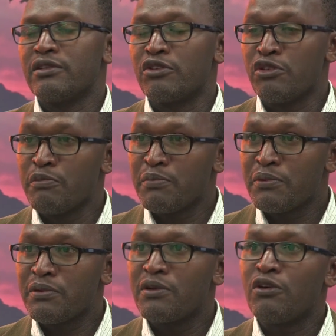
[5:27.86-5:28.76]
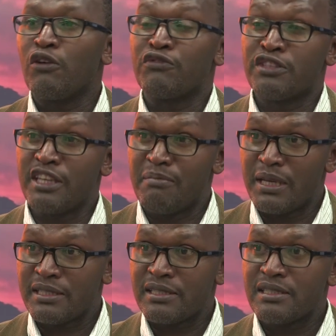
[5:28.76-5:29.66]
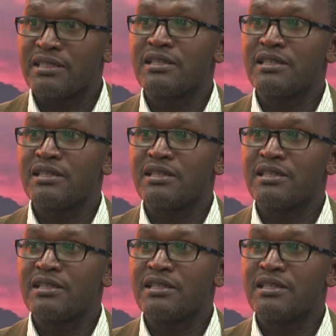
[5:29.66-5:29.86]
group of CMS,